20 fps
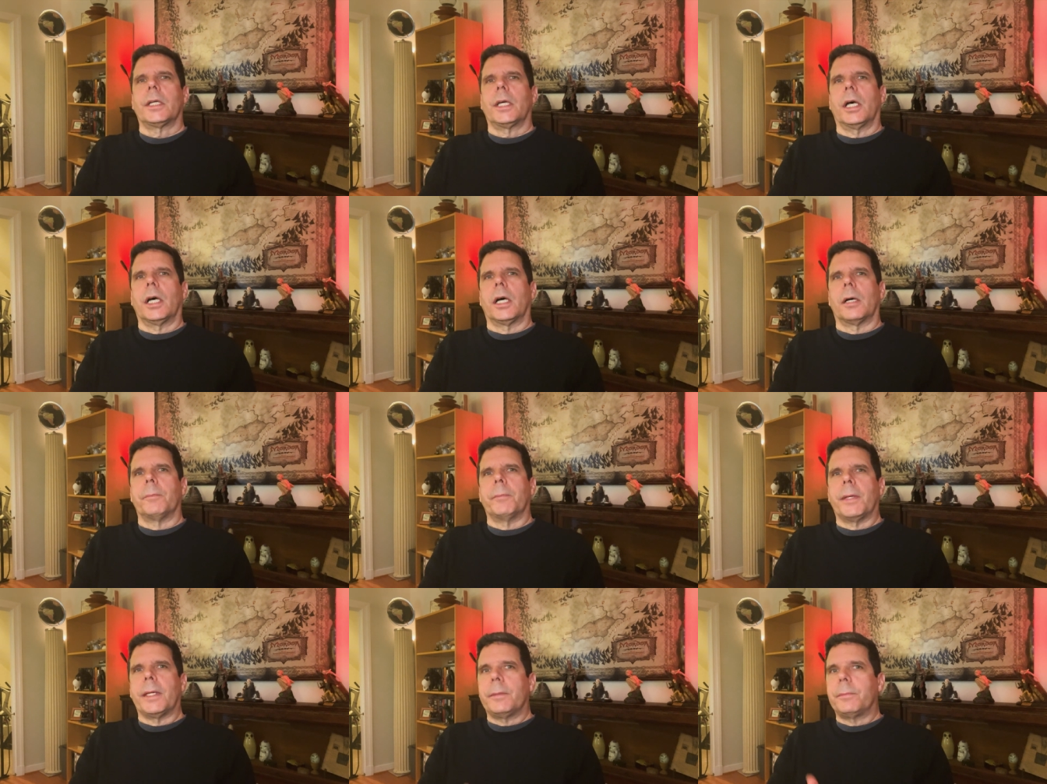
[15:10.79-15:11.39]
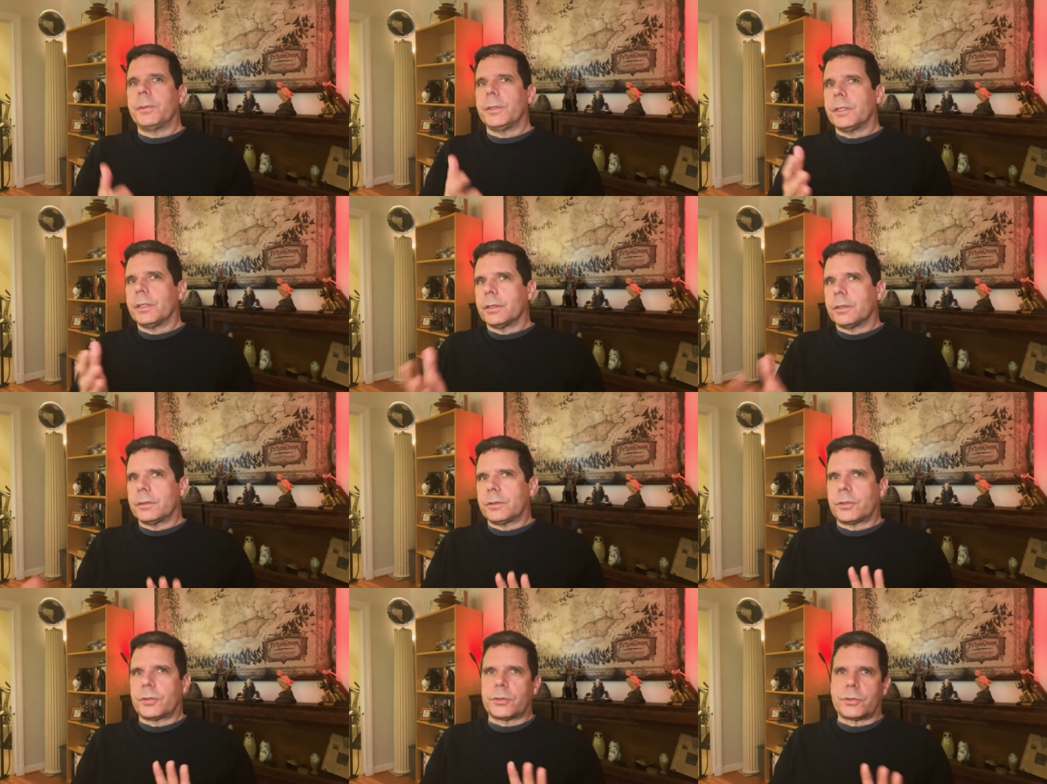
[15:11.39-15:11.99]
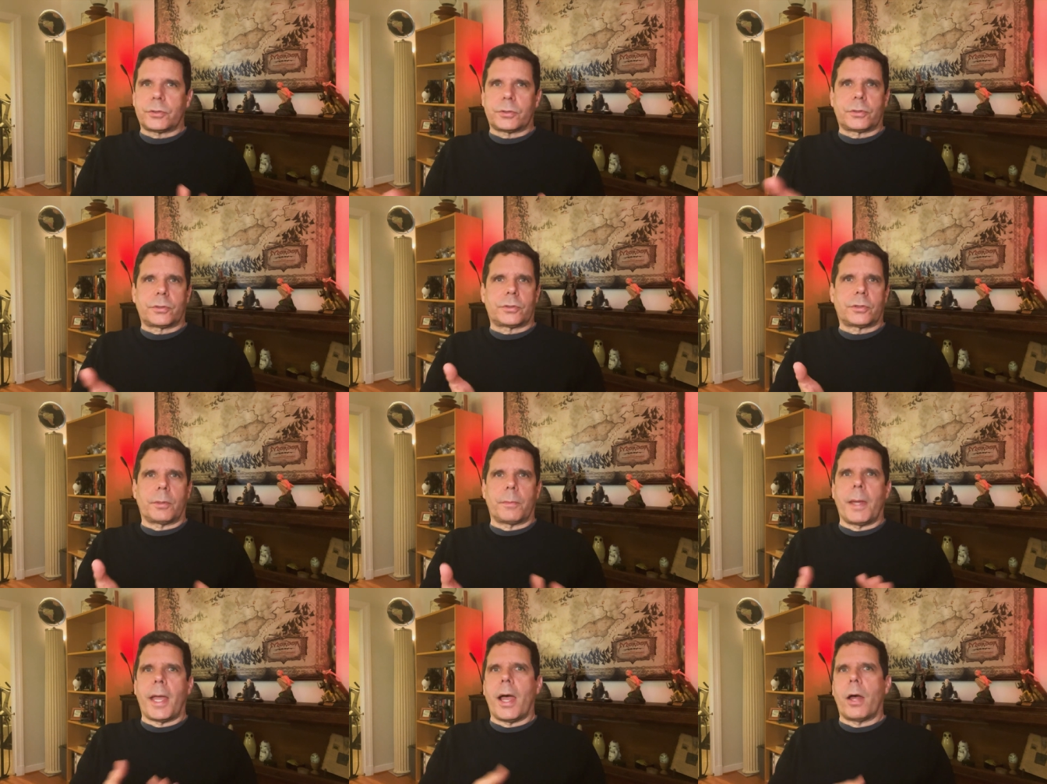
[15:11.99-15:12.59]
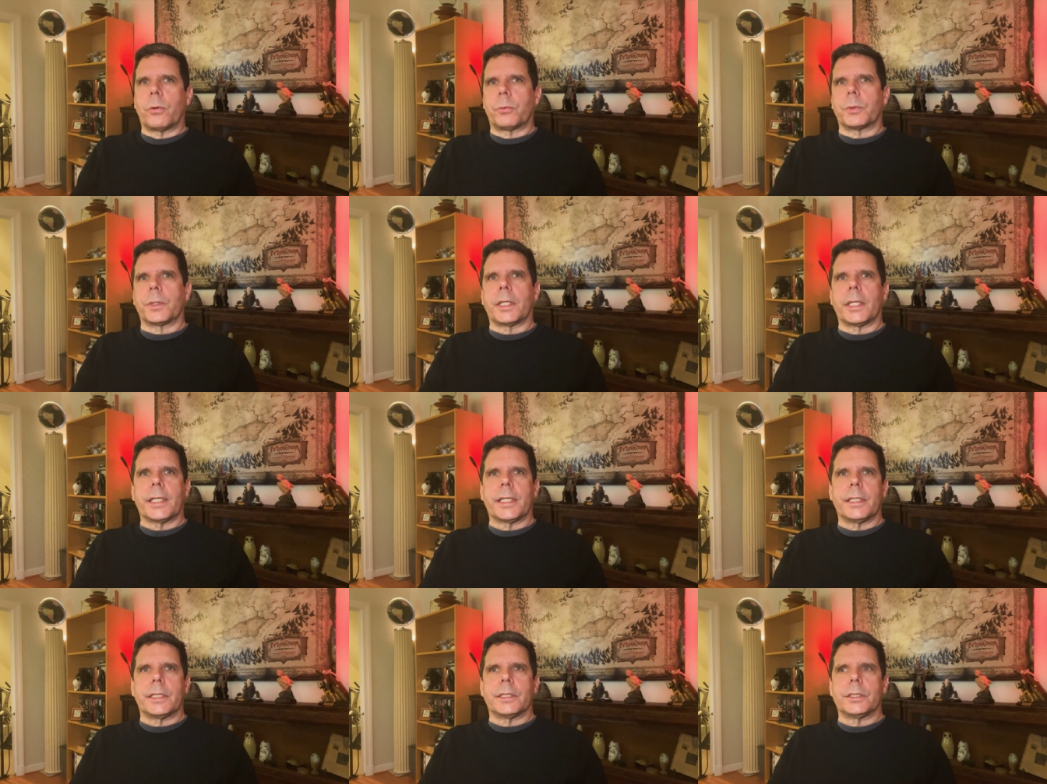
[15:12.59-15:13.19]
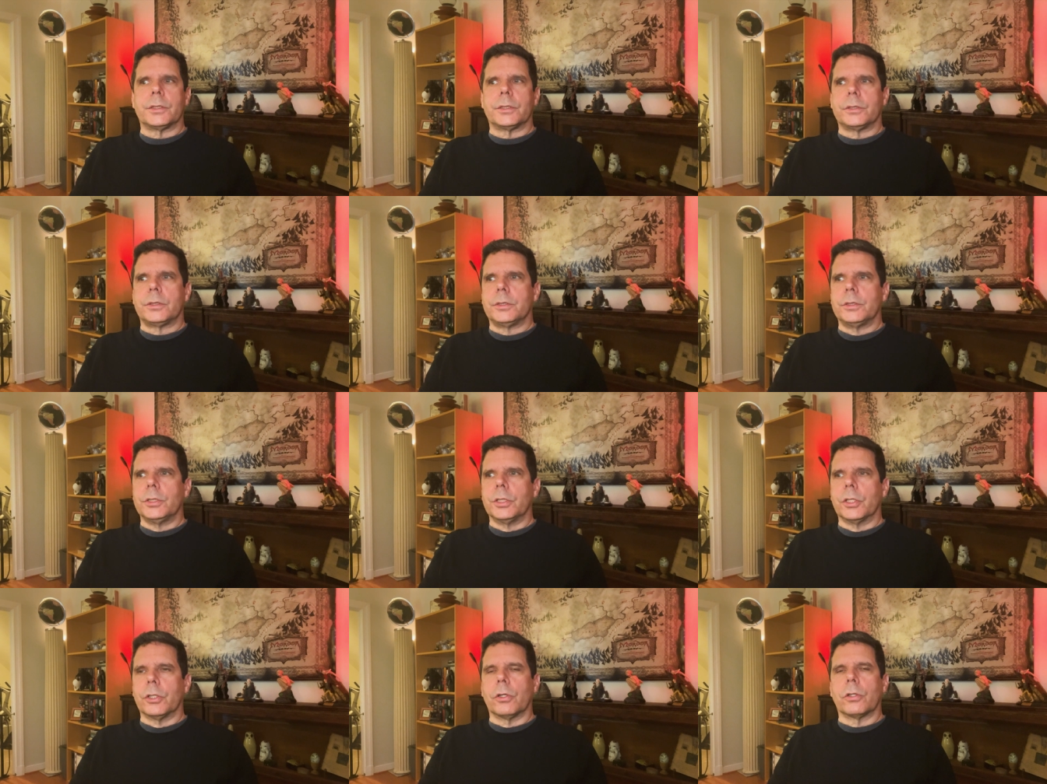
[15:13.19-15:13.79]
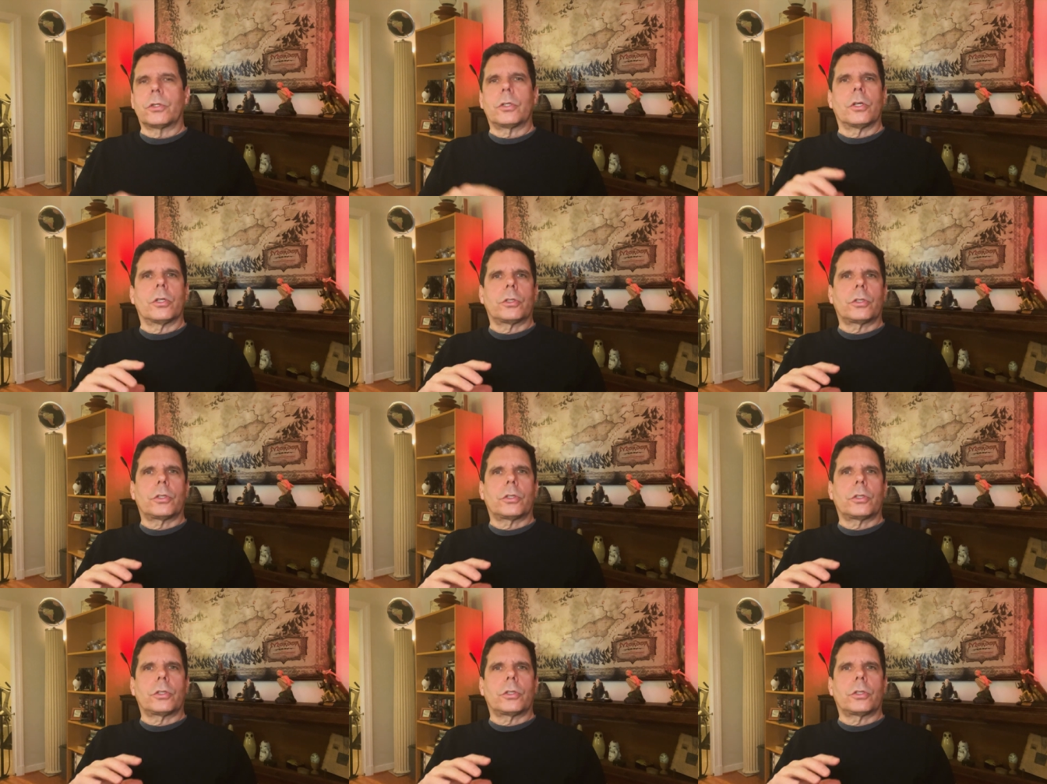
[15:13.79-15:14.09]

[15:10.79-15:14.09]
Uh, maybe it's somehow related, you know,